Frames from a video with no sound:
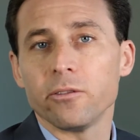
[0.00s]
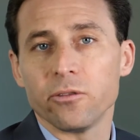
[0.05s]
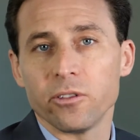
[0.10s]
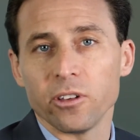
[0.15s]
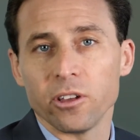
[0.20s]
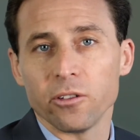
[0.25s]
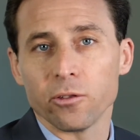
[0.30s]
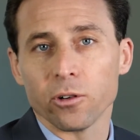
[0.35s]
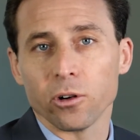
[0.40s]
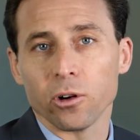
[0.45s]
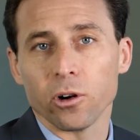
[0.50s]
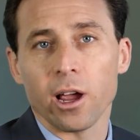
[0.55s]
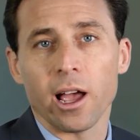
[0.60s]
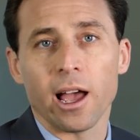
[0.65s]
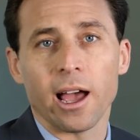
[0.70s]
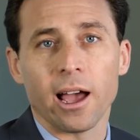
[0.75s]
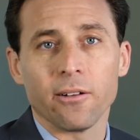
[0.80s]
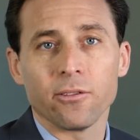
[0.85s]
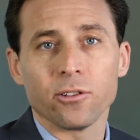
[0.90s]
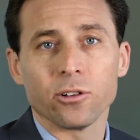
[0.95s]
fever
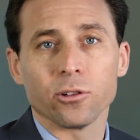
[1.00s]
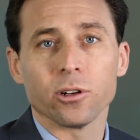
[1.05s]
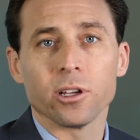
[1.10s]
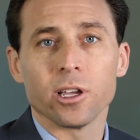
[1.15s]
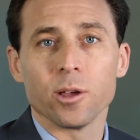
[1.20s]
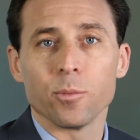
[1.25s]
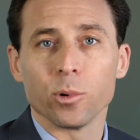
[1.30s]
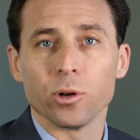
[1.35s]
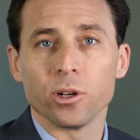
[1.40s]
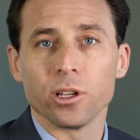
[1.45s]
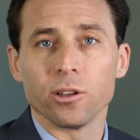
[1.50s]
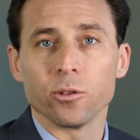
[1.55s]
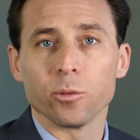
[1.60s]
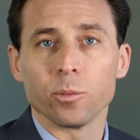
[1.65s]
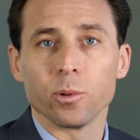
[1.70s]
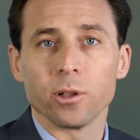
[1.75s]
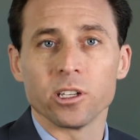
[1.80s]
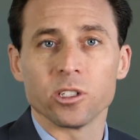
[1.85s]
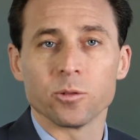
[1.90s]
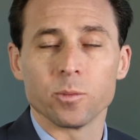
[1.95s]
after a hip or knee
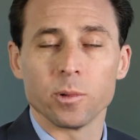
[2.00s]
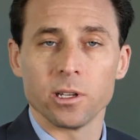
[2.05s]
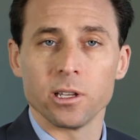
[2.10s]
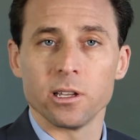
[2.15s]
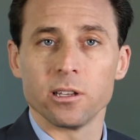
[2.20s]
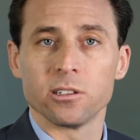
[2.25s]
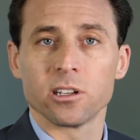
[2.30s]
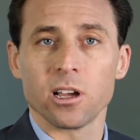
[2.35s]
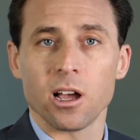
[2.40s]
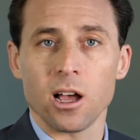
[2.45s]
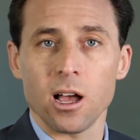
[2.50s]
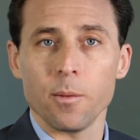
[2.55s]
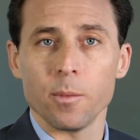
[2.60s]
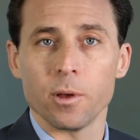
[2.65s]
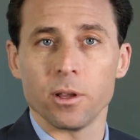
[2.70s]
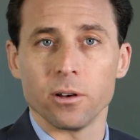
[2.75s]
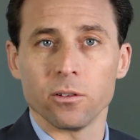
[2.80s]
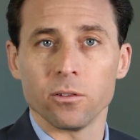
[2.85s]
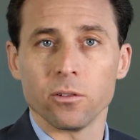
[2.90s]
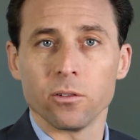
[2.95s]
replacement is
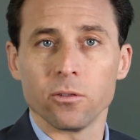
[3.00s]
common